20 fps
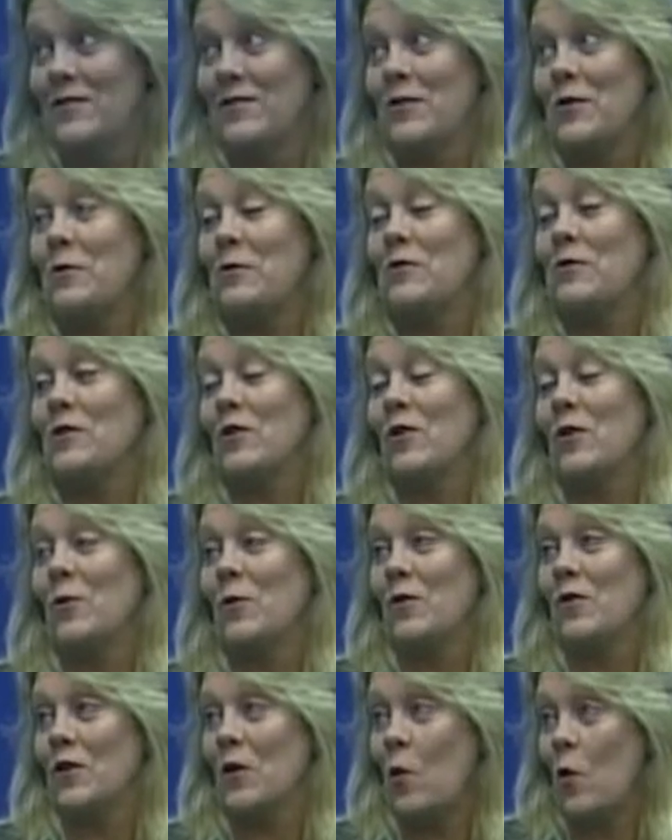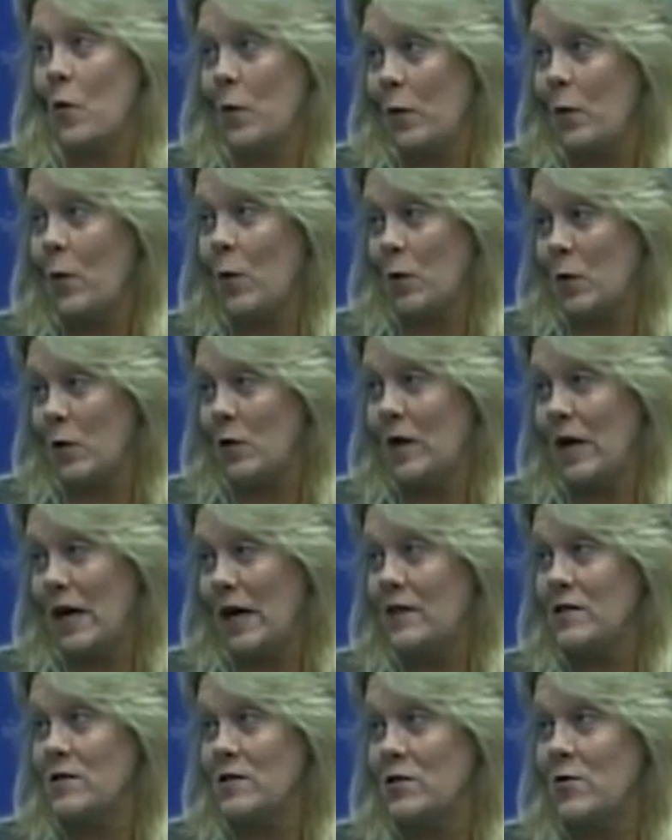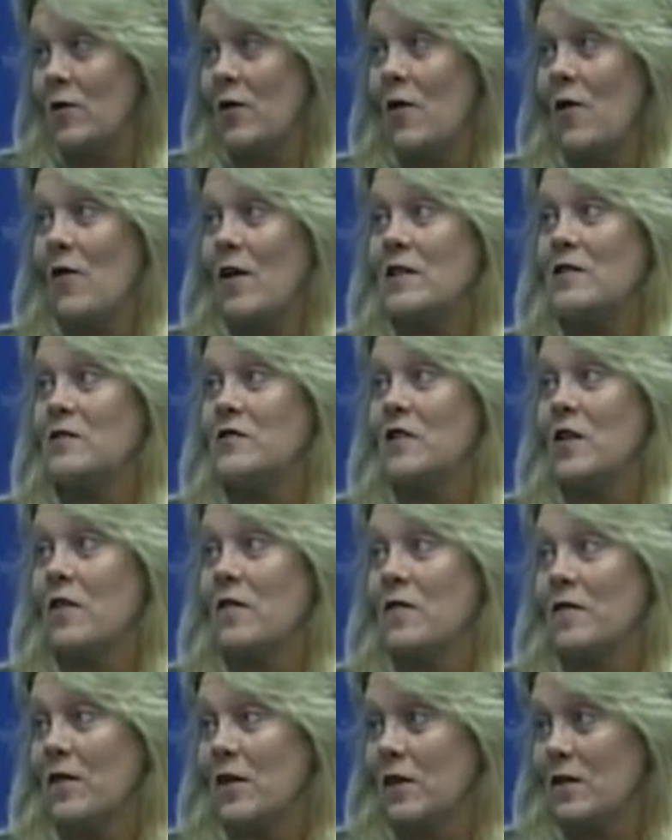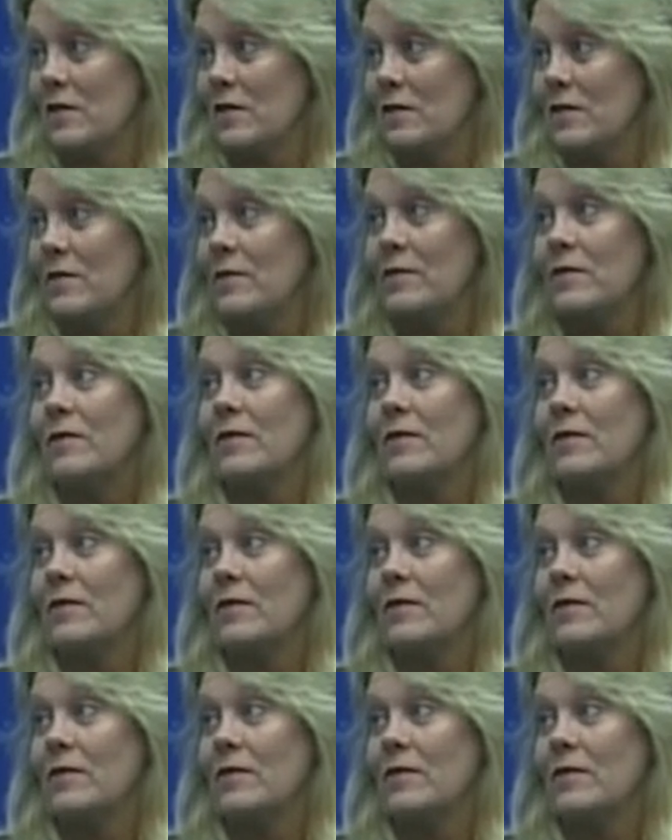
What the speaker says: So you were in the corporate world, I guess, doing all that stuff and